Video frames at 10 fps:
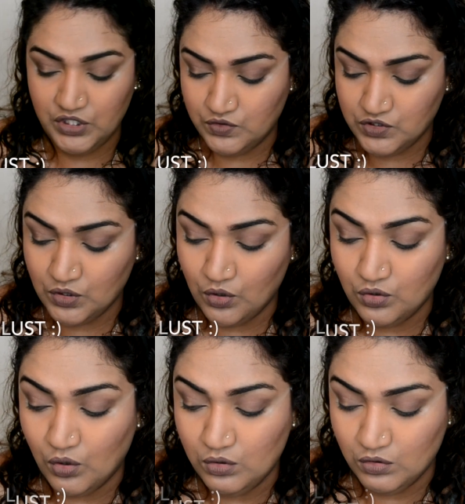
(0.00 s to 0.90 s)
be using
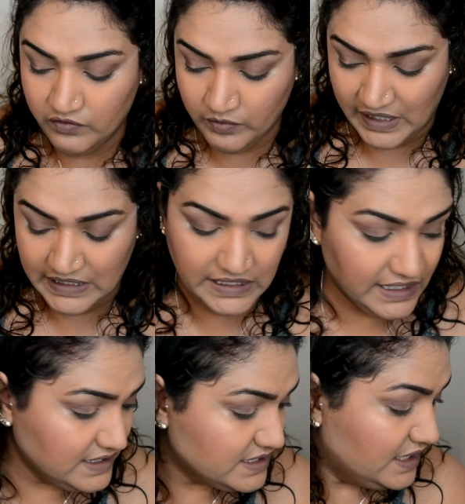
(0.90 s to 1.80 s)
on all over my
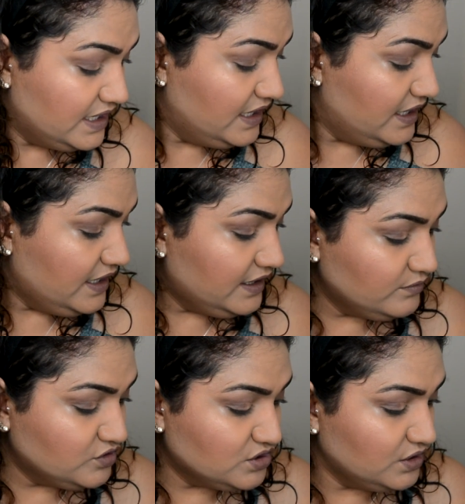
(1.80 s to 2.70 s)
lid. And
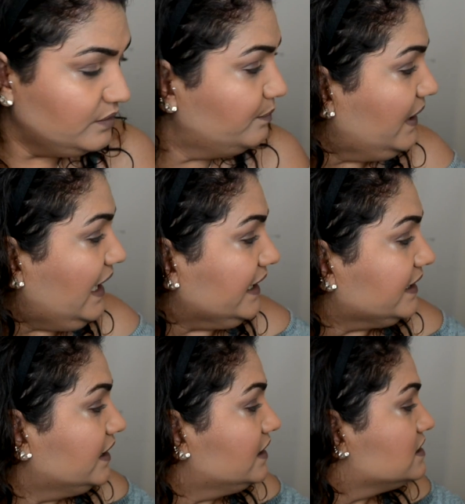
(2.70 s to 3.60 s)
I'm just gonna
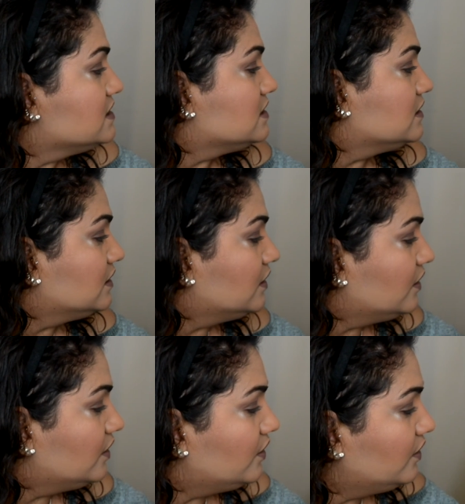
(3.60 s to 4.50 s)
pack it
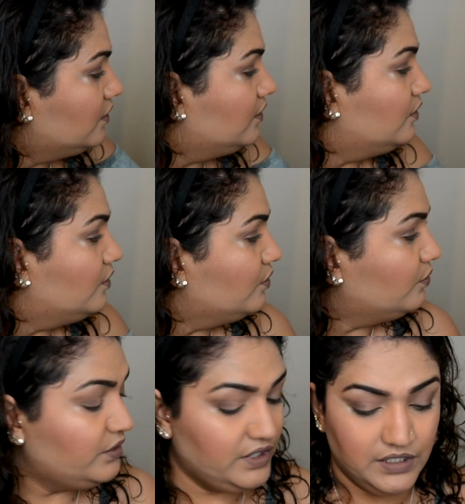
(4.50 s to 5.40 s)

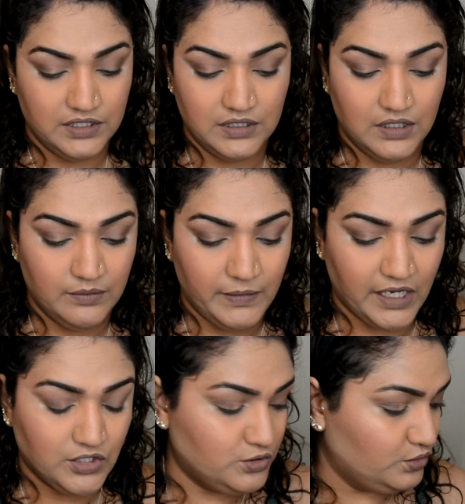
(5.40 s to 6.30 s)
with MAC